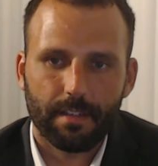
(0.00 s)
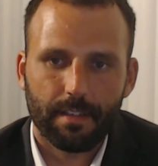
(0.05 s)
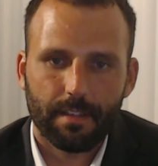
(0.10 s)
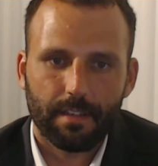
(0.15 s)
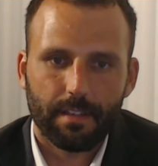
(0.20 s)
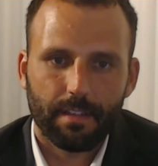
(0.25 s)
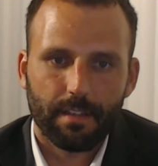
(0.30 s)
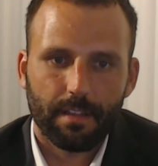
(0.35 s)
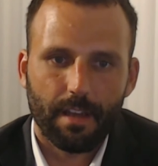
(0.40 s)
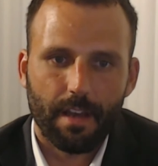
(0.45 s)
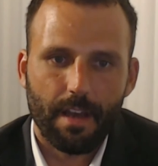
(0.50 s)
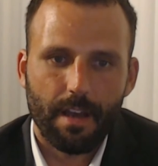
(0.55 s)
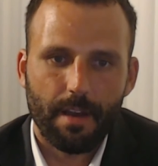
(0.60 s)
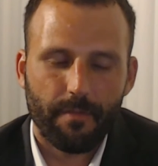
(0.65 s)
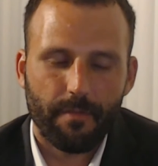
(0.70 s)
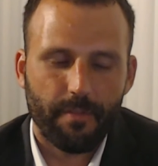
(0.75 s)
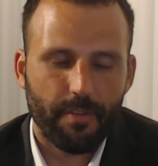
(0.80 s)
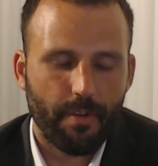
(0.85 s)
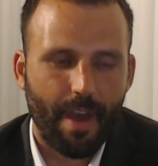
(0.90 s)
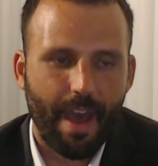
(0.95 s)
If
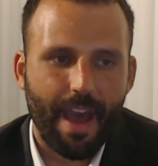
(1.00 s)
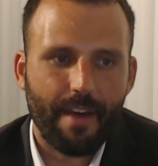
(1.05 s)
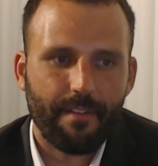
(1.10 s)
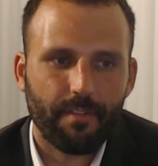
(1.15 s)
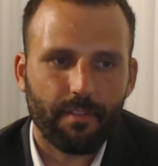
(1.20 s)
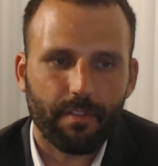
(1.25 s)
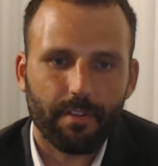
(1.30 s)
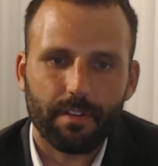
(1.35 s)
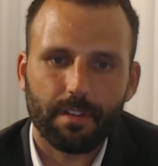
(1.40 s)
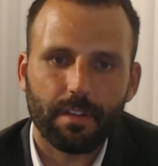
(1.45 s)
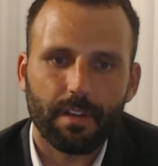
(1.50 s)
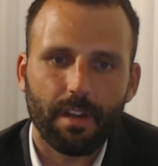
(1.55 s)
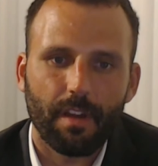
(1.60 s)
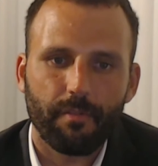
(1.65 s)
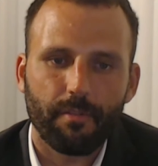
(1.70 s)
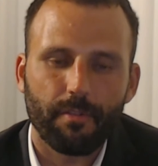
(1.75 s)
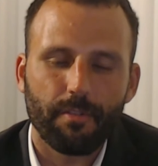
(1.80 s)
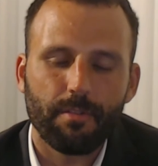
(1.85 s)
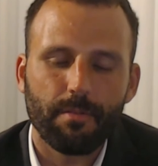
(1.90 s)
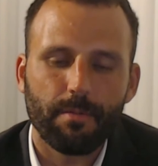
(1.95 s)
you have enough
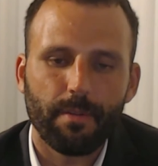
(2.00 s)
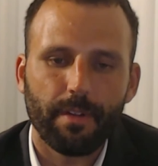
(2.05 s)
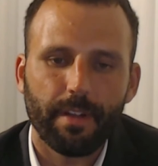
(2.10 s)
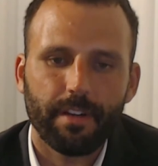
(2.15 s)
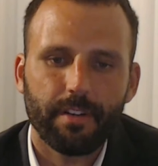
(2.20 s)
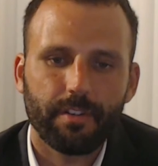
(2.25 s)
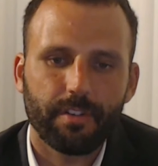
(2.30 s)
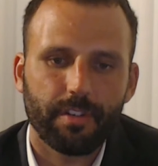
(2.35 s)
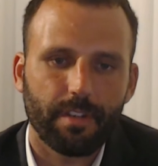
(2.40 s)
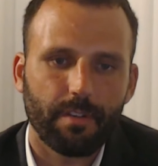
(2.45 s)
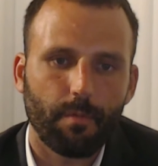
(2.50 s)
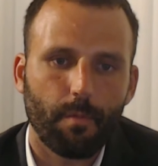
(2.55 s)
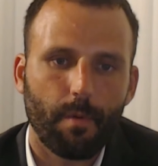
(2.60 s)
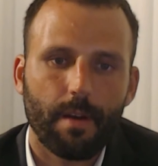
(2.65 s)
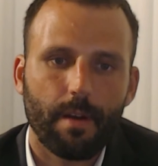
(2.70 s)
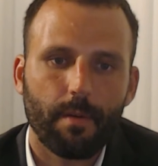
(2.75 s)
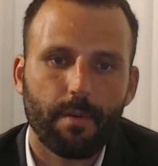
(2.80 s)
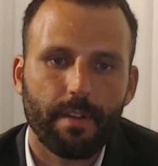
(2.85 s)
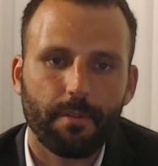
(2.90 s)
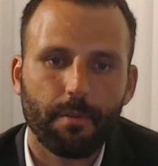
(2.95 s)
renewable energy, why do we
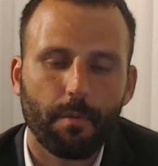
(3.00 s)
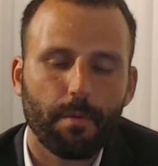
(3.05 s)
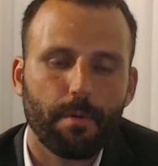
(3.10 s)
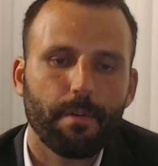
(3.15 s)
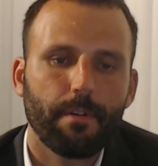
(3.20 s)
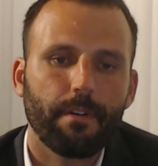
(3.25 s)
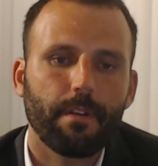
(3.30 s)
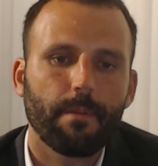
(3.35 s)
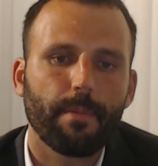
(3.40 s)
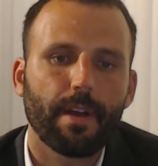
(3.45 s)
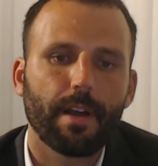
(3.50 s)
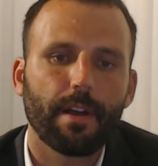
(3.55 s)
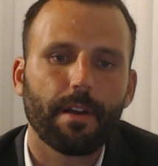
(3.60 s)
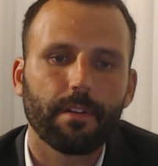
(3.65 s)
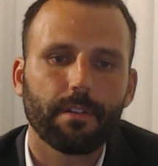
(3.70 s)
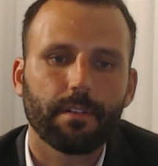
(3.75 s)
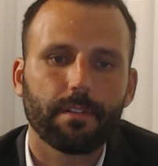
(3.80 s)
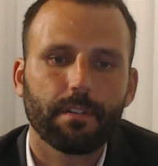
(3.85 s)
have to worry about